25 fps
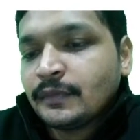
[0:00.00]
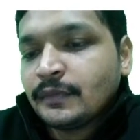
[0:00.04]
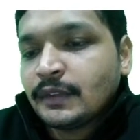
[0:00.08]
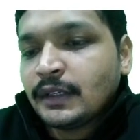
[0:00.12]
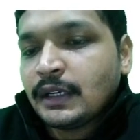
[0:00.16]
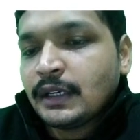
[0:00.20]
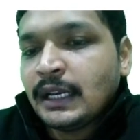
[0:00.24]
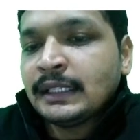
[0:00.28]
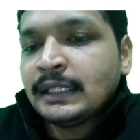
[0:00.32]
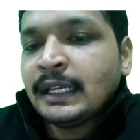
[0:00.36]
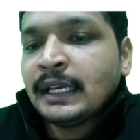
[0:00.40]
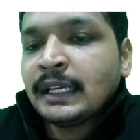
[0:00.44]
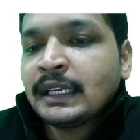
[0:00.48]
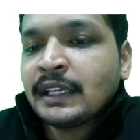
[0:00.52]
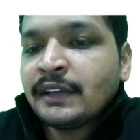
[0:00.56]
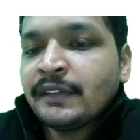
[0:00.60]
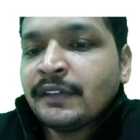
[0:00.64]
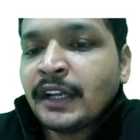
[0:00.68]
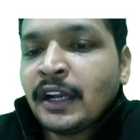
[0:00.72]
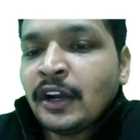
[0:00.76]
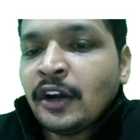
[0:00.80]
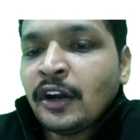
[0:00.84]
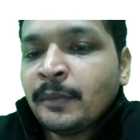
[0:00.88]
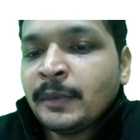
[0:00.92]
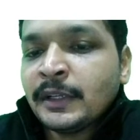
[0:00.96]
And they are giving
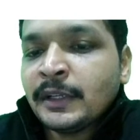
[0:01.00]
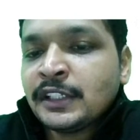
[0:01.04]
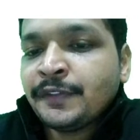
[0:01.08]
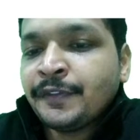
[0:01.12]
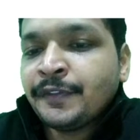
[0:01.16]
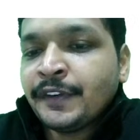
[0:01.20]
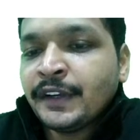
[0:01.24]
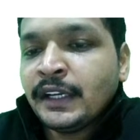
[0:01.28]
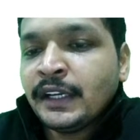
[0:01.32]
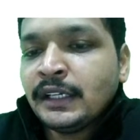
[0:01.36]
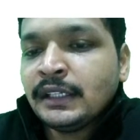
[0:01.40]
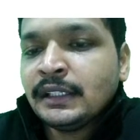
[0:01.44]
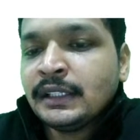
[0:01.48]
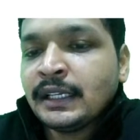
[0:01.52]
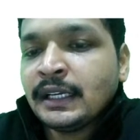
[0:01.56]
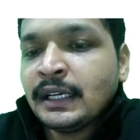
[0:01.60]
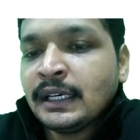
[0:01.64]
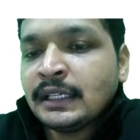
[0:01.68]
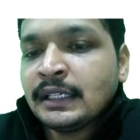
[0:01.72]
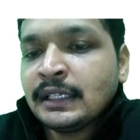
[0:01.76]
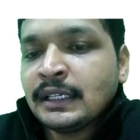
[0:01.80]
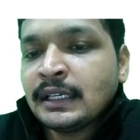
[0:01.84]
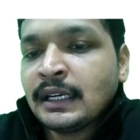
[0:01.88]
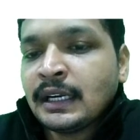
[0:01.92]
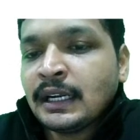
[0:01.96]
how much field? They
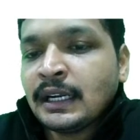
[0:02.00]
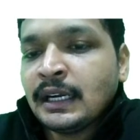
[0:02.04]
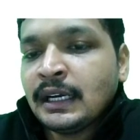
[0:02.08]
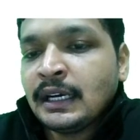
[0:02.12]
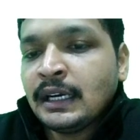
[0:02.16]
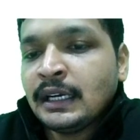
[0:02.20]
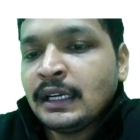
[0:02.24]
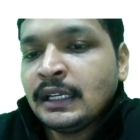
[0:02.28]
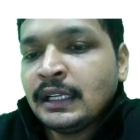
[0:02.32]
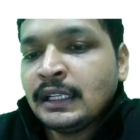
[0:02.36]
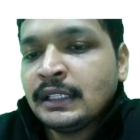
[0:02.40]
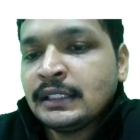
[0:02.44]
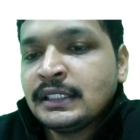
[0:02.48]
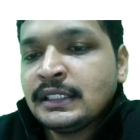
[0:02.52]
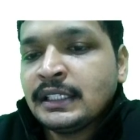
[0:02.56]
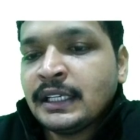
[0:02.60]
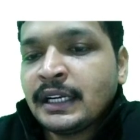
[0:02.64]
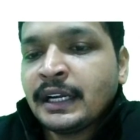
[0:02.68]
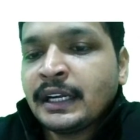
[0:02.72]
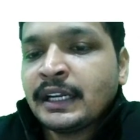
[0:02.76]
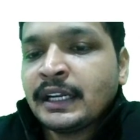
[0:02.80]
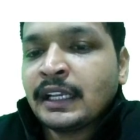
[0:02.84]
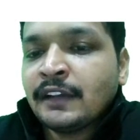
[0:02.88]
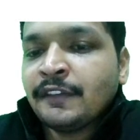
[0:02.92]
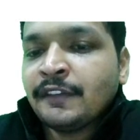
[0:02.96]
are
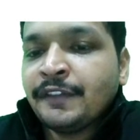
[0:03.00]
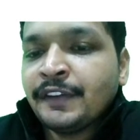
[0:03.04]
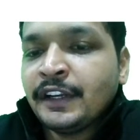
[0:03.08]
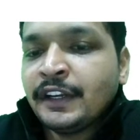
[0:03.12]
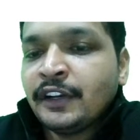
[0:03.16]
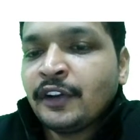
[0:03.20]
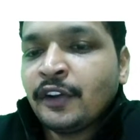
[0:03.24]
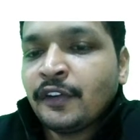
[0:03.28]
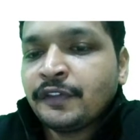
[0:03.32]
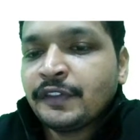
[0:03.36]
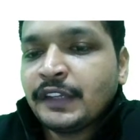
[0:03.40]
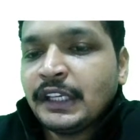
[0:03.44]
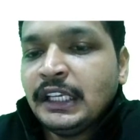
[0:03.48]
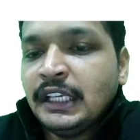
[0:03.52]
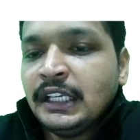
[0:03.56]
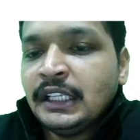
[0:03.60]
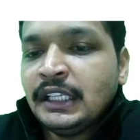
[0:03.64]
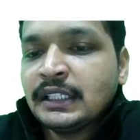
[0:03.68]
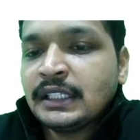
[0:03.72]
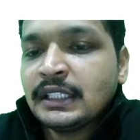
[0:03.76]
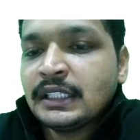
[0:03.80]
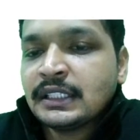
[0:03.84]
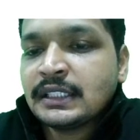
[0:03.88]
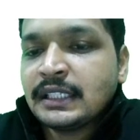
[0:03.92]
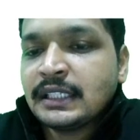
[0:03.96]
generating a field of E in
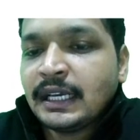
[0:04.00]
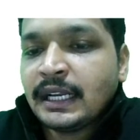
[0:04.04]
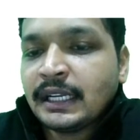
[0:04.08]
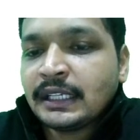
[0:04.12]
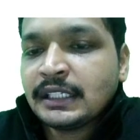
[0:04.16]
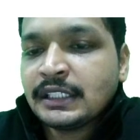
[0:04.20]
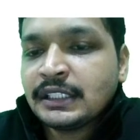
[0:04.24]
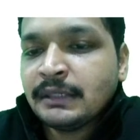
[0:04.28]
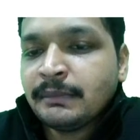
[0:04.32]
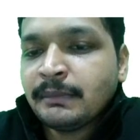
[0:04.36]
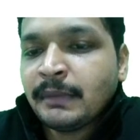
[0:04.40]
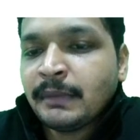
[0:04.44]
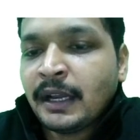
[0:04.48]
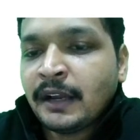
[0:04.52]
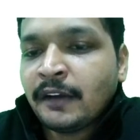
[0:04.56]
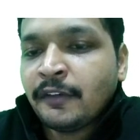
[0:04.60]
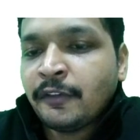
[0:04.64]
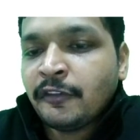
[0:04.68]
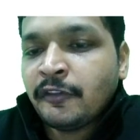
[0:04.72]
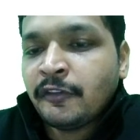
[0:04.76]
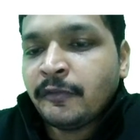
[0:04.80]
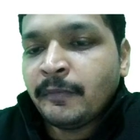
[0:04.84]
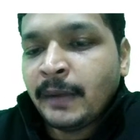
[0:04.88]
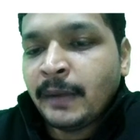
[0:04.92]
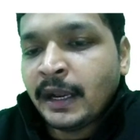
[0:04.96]
this direction,
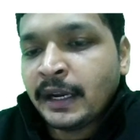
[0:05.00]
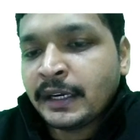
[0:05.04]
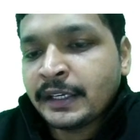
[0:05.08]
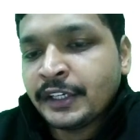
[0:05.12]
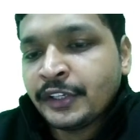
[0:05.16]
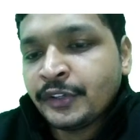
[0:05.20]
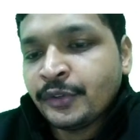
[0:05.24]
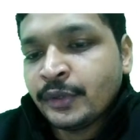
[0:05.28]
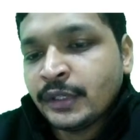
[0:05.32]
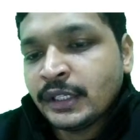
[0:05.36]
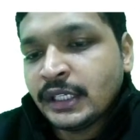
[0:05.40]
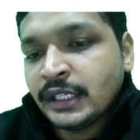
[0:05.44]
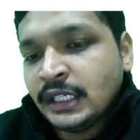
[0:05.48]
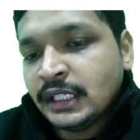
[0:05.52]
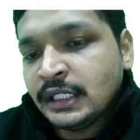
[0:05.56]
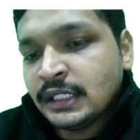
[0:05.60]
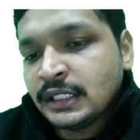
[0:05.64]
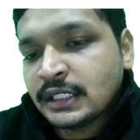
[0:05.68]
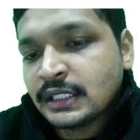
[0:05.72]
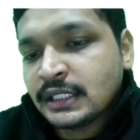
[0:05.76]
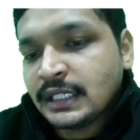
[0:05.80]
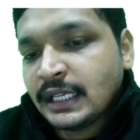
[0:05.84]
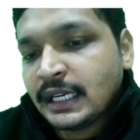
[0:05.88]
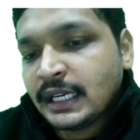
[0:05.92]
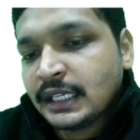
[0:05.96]
magnitude E in this
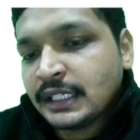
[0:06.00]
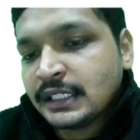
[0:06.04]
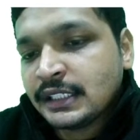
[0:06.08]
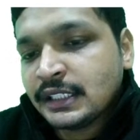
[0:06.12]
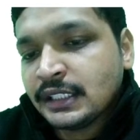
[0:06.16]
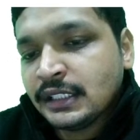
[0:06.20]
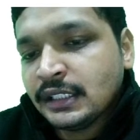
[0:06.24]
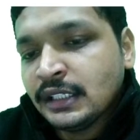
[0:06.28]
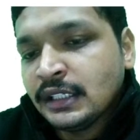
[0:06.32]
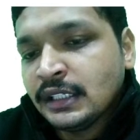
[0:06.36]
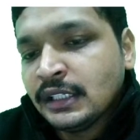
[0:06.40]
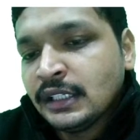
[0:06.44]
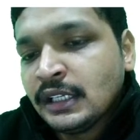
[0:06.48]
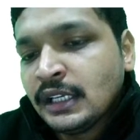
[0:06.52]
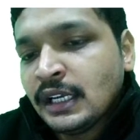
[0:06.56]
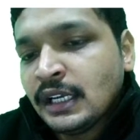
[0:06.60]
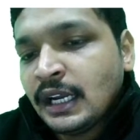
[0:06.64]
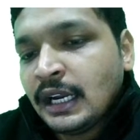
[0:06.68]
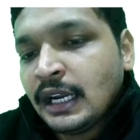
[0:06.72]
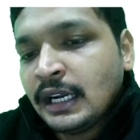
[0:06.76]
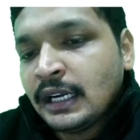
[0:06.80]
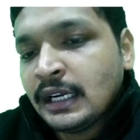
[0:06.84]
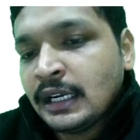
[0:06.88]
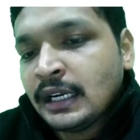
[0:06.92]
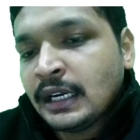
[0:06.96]
direction,
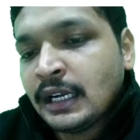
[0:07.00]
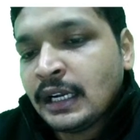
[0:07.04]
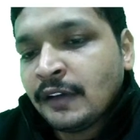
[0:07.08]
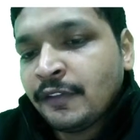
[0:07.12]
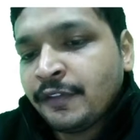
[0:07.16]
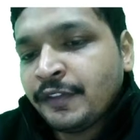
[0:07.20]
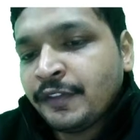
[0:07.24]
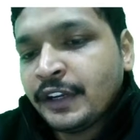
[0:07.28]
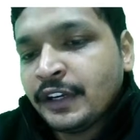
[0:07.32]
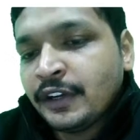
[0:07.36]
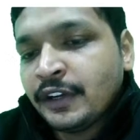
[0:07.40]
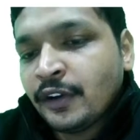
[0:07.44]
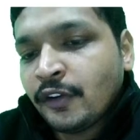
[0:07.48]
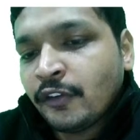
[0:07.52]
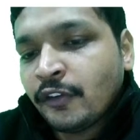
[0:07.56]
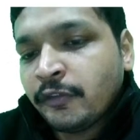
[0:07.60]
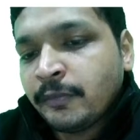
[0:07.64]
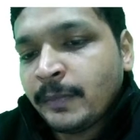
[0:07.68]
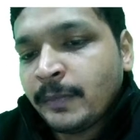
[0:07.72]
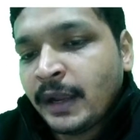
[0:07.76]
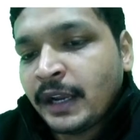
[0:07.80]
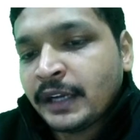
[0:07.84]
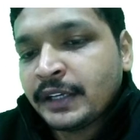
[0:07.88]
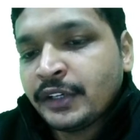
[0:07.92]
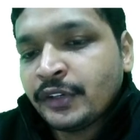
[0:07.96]
and a field of
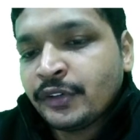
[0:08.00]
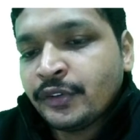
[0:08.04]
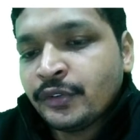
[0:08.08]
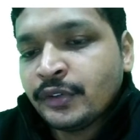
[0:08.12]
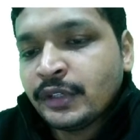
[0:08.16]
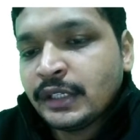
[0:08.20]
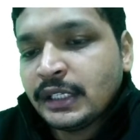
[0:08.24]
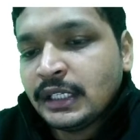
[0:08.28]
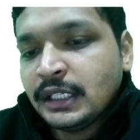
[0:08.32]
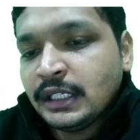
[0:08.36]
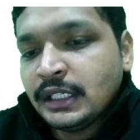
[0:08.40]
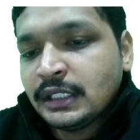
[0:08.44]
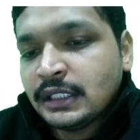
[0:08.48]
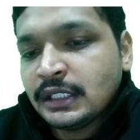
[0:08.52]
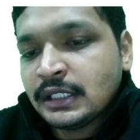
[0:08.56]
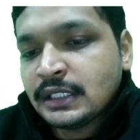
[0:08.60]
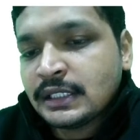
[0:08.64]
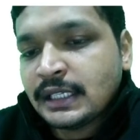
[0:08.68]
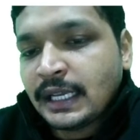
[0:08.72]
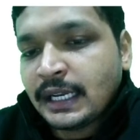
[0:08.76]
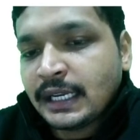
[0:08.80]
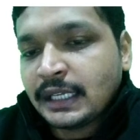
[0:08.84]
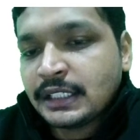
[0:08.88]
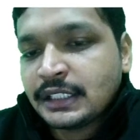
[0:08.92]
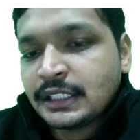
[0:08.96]
magnitude E in this
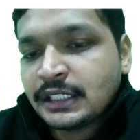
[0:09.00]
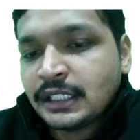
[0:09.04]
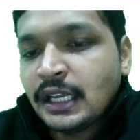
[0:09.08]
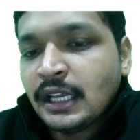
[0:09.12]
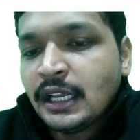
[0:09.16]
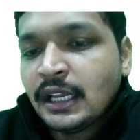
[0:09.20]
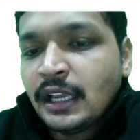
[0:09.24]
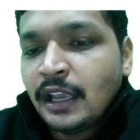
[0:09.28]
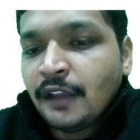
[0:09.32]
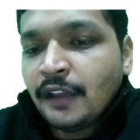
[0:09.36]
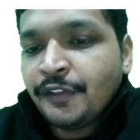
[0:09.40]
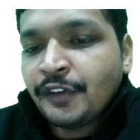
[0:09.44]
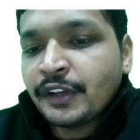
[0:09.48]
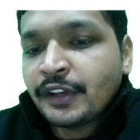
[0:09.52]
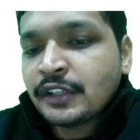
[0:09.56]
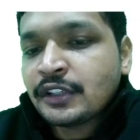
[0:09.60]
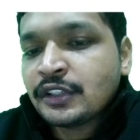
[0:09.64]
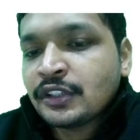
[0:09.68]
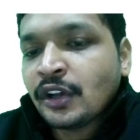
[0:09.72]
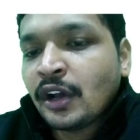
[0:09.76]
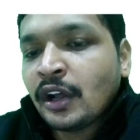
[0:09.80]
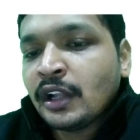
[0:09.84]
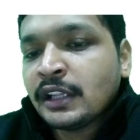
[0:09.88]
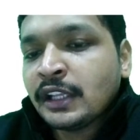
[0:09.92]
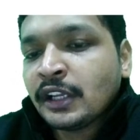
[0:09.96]
direction. If you
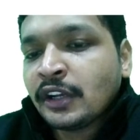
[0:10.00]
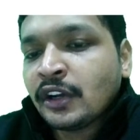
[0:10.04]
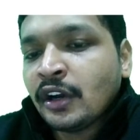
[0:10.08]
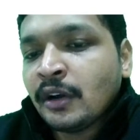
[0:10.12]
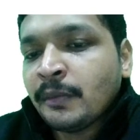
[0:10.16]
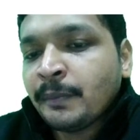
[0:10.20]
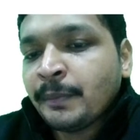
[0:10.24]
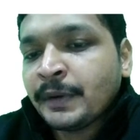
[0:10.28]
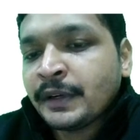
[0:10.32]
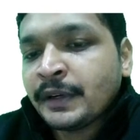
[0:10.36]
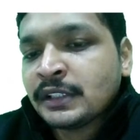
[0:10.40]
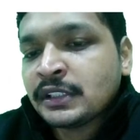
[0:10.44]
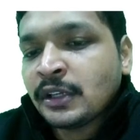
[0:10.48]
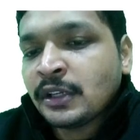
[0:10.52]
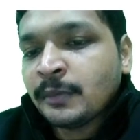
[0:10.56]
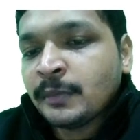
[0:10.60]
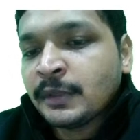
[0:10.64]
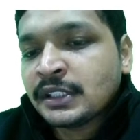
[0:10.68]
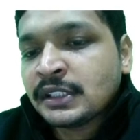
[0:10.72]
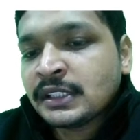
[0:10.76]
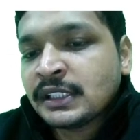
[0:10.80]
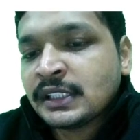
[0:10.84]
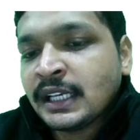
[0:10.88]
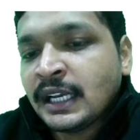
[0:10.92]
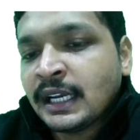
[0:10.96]
resolve the components, how much
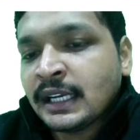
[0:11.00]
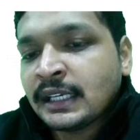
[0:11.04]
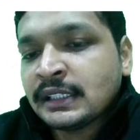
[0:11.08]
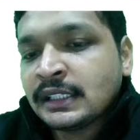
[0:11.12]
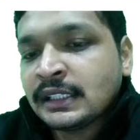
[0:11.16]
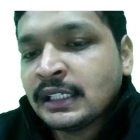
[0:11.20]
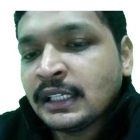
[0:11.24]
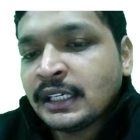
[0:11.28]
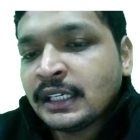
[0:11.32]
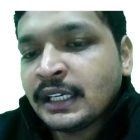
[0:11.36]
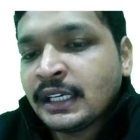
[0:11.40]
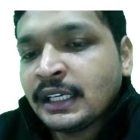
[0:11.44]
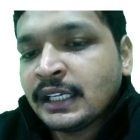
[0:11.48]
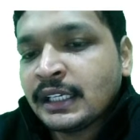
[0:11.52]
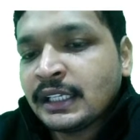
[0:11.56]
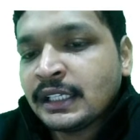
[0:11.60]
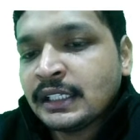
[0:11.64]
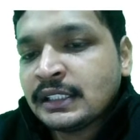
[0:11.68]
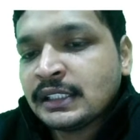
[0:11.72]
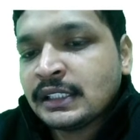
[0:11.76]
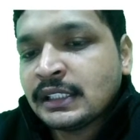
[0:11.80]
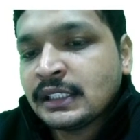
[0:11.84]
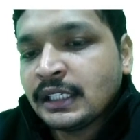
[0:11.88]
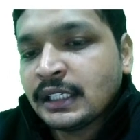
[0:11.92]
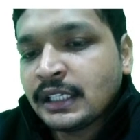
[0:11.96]
is the angle? 30 degrees,
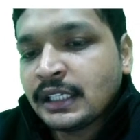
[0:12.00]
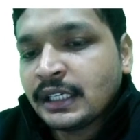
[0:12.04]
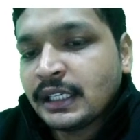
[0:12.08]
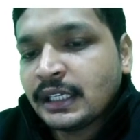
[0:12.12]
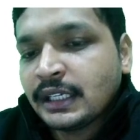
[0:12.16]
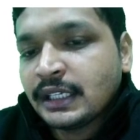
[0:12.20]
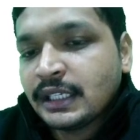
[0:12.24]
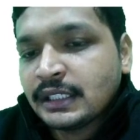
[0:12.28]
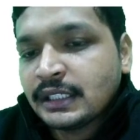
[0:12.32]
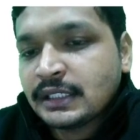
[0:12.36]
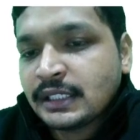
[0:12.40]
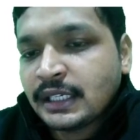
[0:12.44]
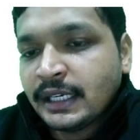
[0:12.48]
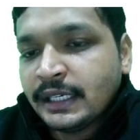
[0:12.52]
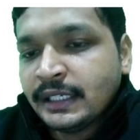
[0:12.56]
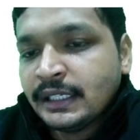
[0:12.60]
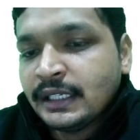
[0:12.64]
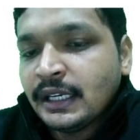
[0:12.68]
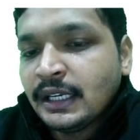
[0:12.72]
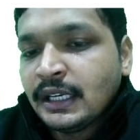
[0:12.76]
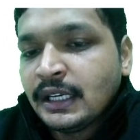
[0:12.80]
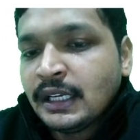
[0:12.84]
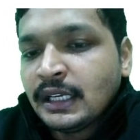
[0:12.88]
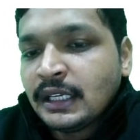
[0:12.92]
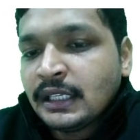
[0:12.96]
30 degrees, right?
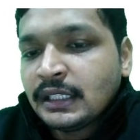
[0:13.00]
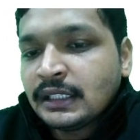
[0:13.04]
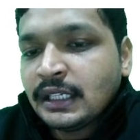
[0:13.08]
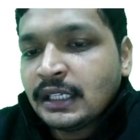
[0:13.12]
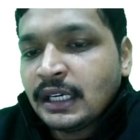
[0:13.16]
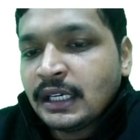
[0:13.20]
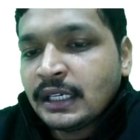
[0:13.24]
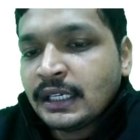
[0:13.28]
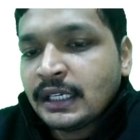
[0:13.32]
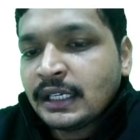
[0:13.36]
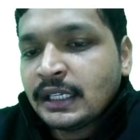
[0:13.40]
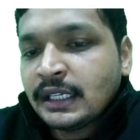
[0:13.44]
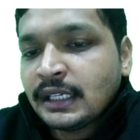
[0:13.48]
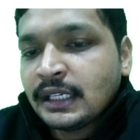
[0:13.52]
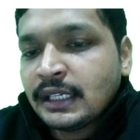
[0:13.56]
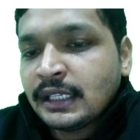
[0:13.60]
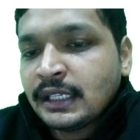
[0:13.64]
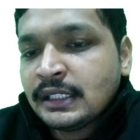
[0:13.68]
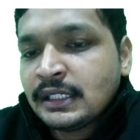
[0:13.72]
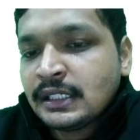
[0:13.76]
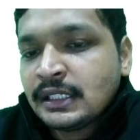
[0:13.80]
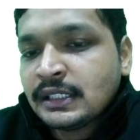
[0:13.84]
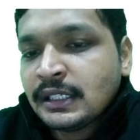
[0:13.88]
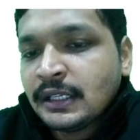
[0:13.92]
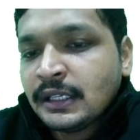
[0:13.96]
30
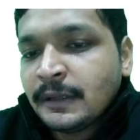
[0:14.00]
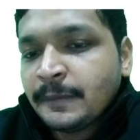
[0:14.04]
degrees